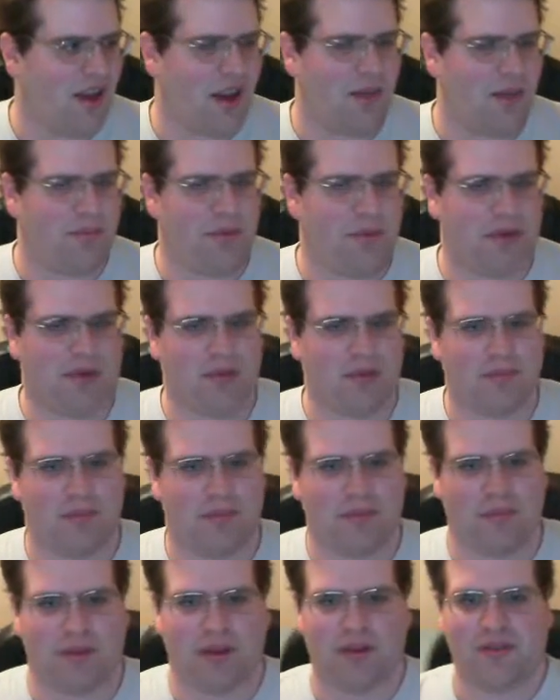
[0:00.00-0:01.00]
I picked up
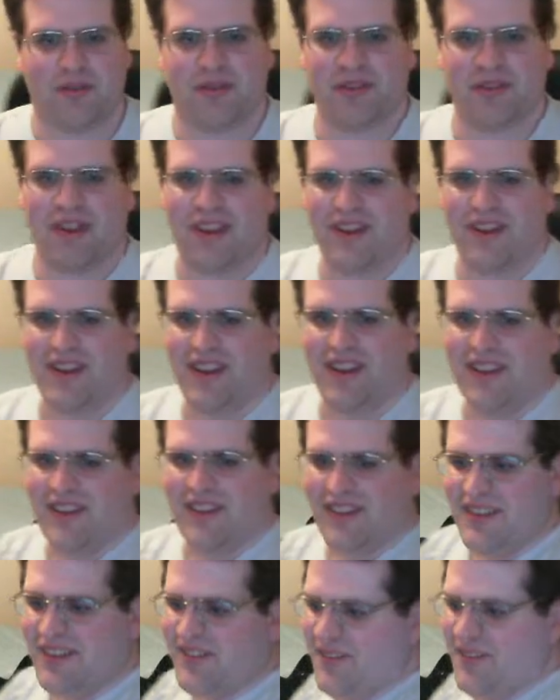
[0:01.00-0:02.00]
the butterfly necklace